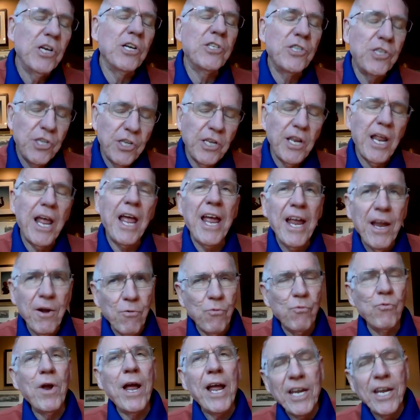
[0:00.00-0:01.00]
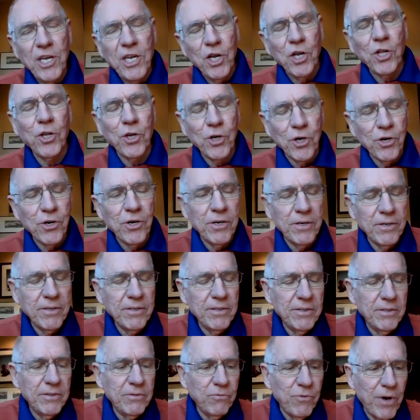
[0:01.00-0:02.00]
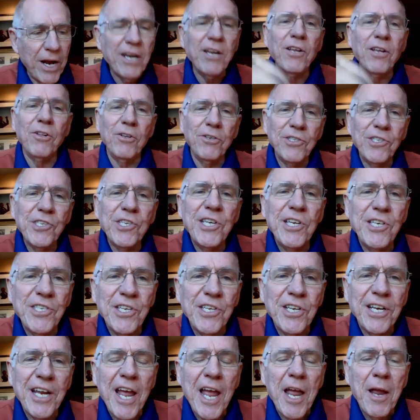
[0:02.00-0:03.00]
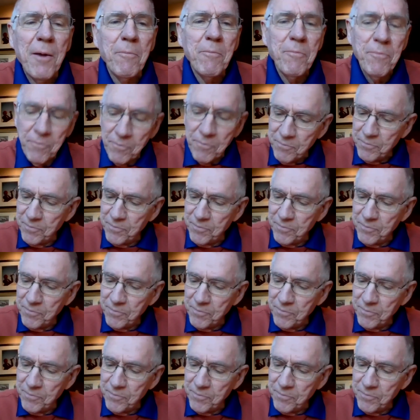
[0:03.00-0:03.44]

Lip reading: just a regular season game.